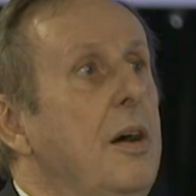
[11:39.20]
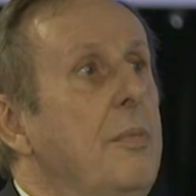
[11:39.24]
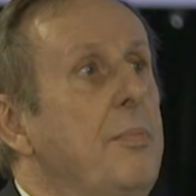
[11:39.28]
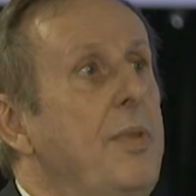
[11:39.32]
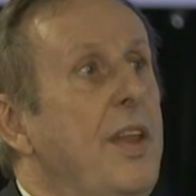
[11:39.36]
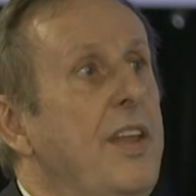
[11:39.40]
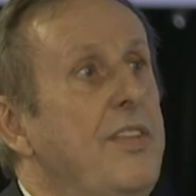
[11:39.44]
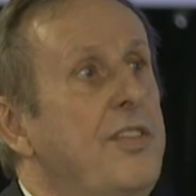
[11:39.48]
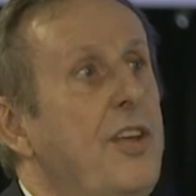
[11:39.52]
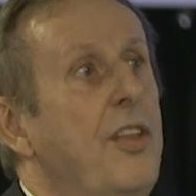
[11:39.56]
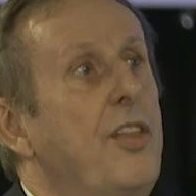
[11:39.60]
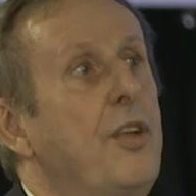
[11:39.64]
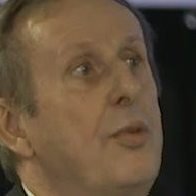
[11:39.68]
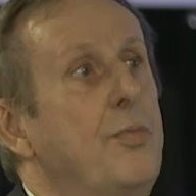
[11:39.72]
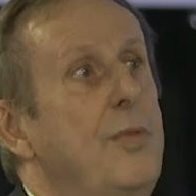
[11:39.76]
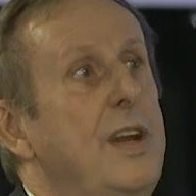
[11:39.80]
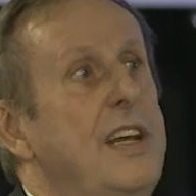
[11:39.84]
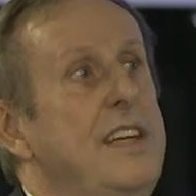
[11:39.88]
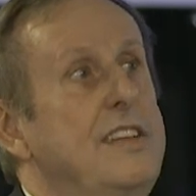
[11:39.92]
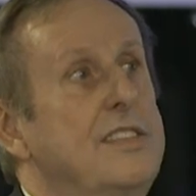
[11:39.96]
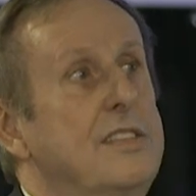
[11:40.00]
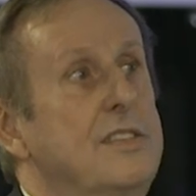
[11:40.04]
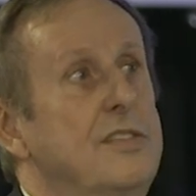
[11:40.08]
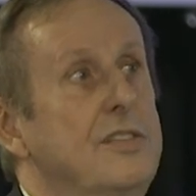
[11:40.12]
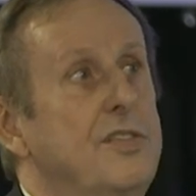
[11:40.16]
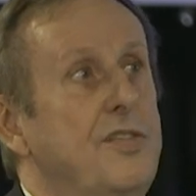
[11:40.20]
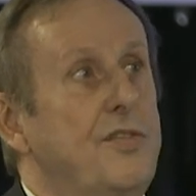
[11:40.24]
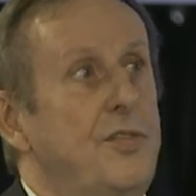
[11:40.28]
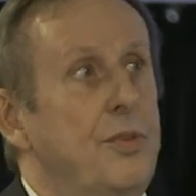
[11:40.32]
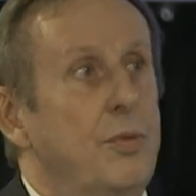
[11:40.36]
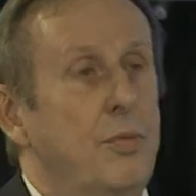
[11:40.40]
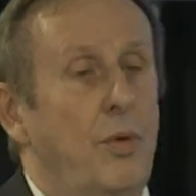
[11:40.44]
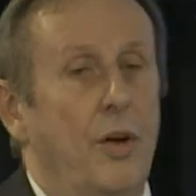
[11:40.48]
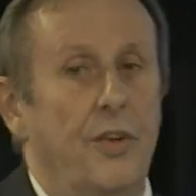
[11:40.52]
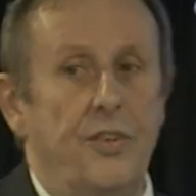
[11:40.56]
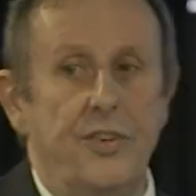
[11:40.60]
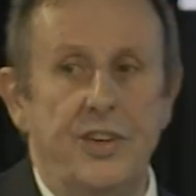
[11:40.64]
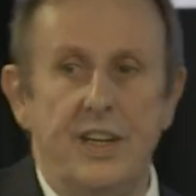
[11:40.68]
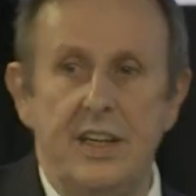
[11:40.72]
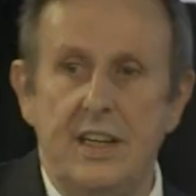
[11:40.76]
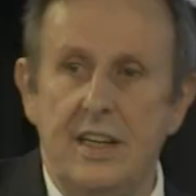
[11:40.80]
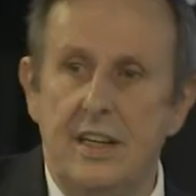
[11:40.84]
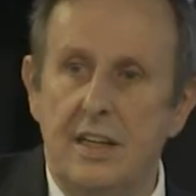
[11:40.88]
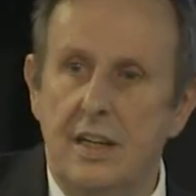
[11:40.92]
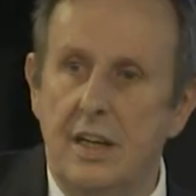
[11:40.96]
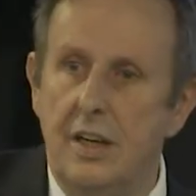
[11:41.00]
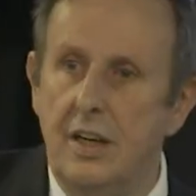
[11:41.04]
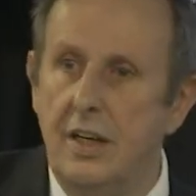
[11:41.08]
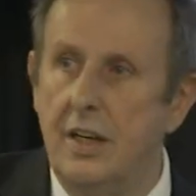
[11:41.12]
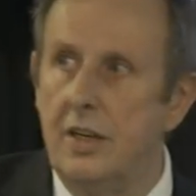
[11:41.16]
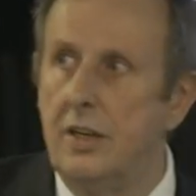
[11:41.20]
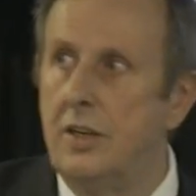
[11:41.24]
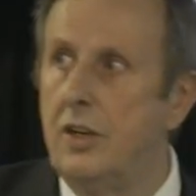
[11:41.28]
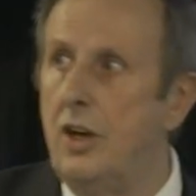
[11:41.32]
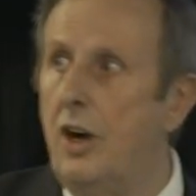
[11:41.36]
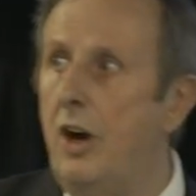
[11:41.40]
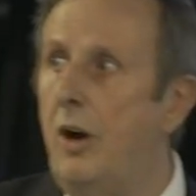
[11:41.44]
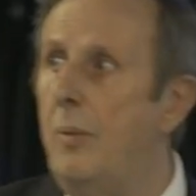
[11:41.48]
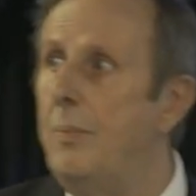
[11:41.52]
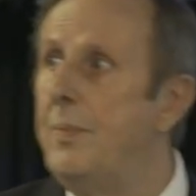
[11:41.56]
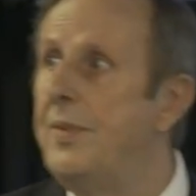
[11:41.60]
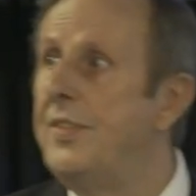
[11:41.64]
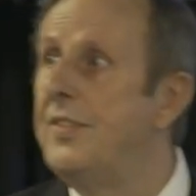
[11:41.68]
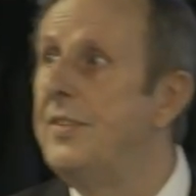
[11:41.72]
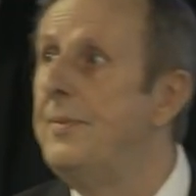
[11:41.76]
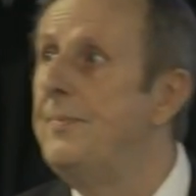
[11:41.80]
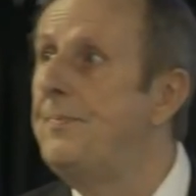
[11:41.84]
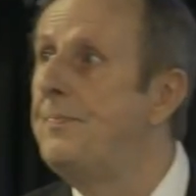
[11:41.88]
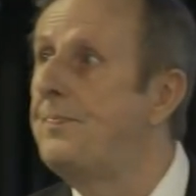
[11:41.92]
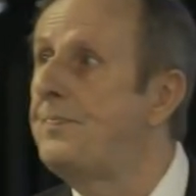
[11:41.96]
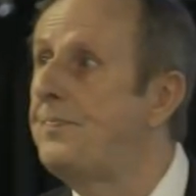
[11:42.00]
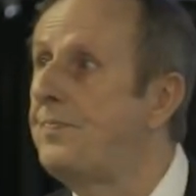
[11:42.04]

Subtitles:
But there's other reasons for wanting COPs.